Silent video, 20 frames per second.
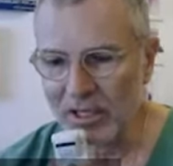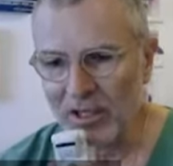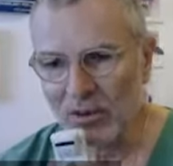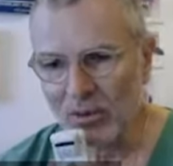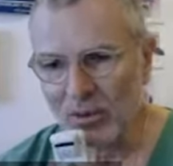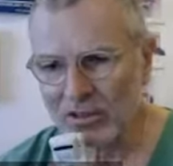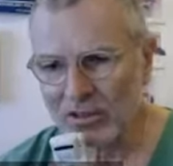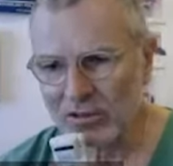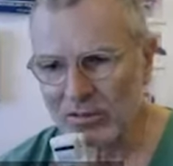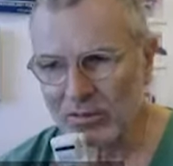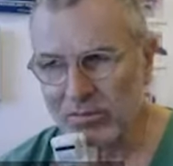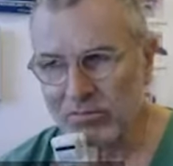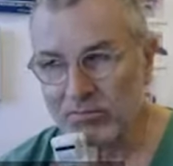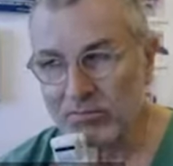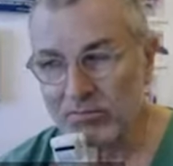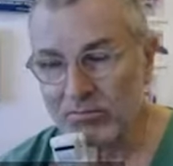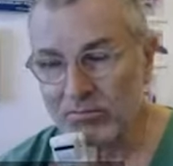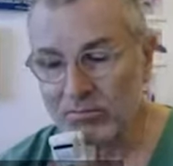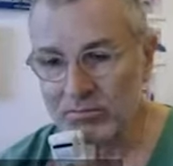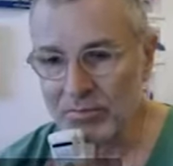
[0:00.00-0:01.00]
was
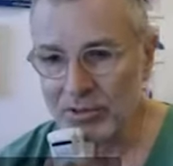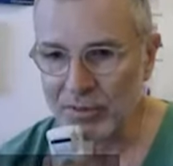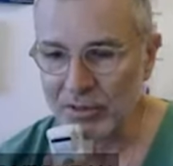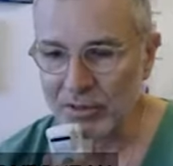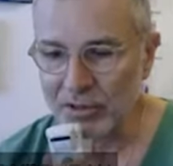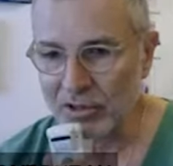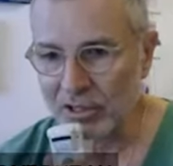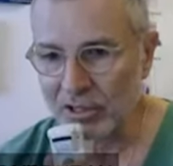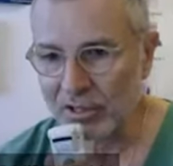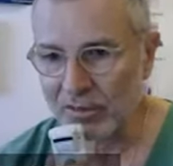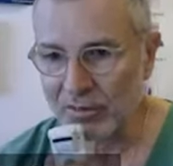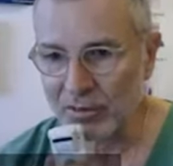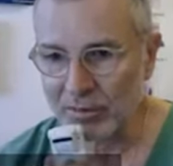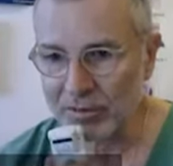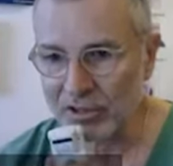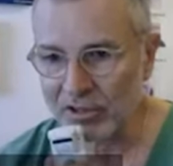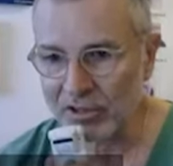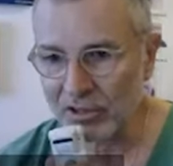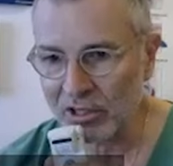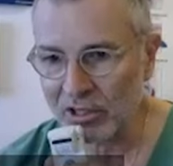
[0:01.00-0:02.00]
previously
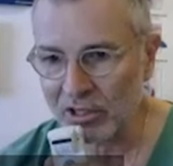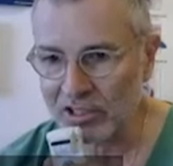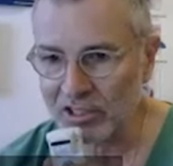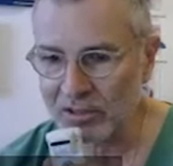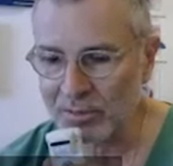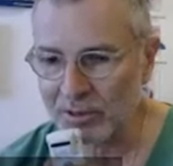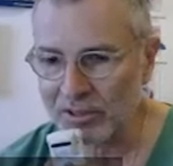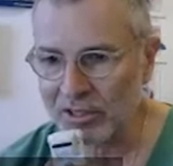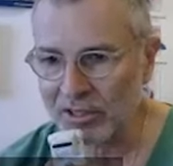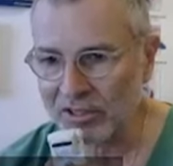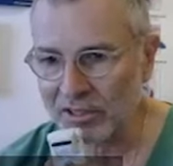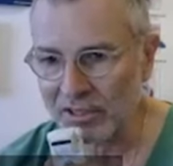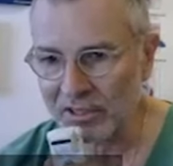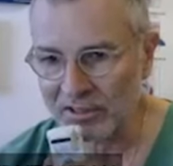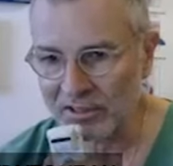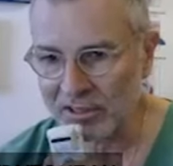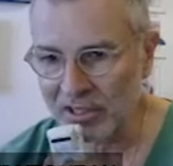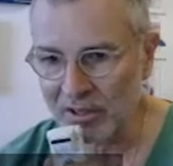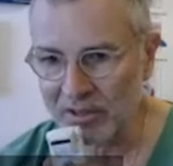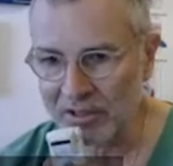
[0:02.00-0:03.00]
from Netherlands, but I think
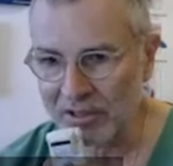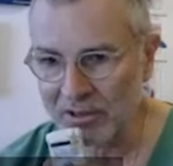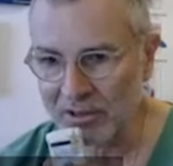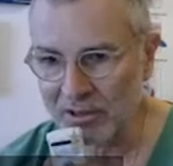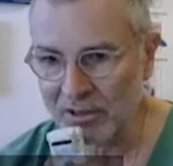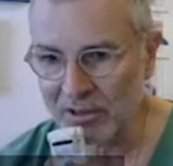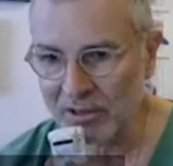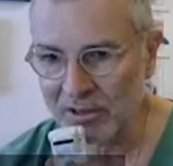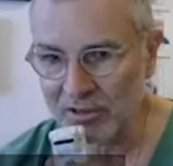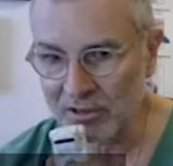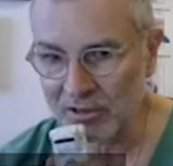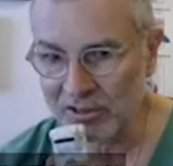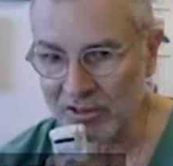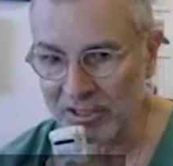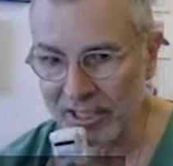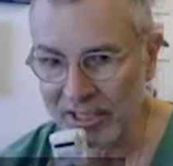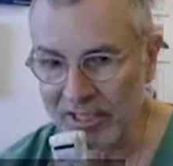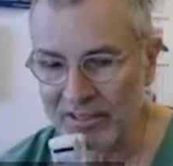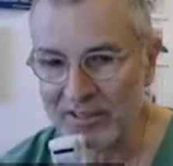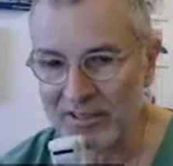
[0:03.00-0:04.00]
it's now in the
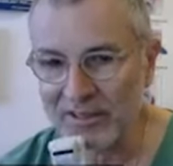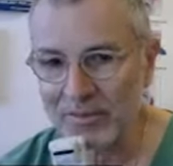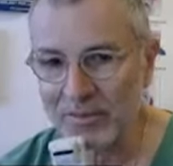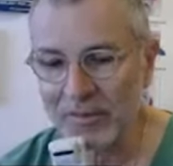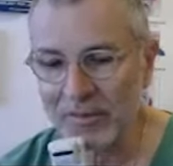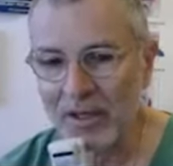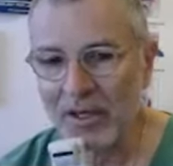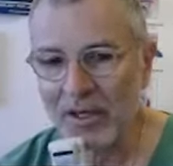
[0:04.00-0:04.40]
States.